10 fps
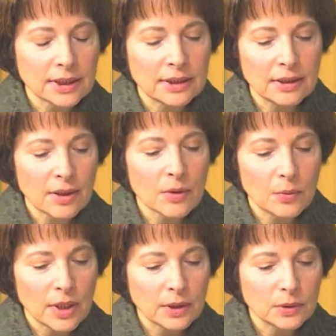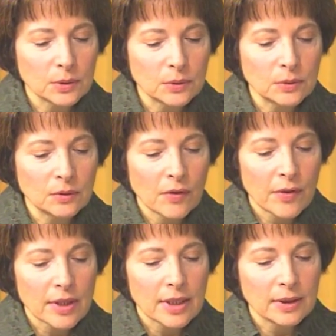in another way to
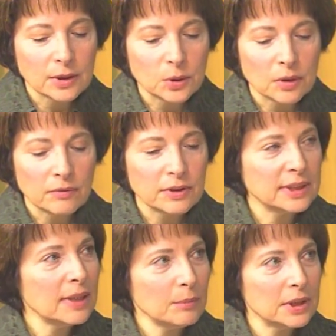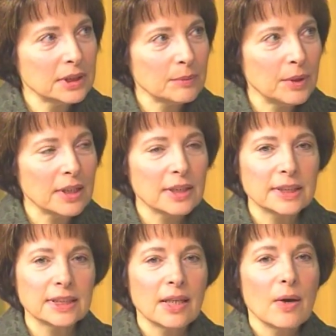the issue of resentments,
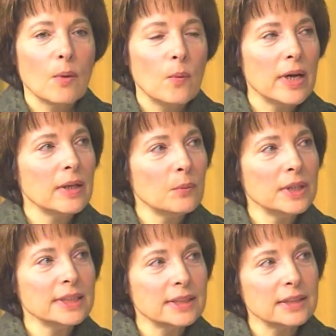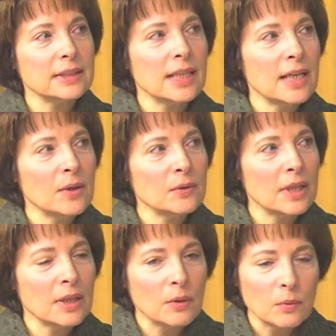because when we sit down
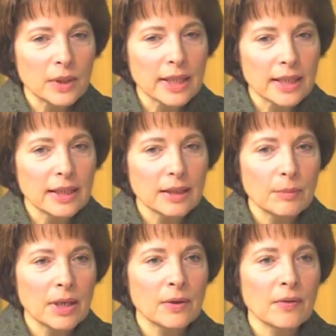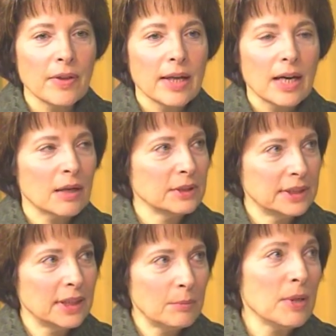and we think about our
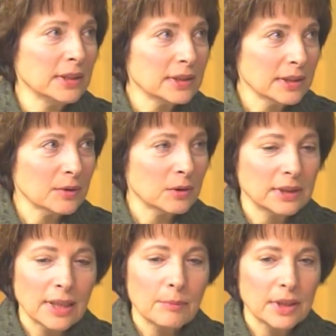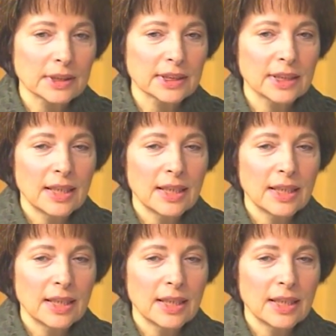resentment or resentments,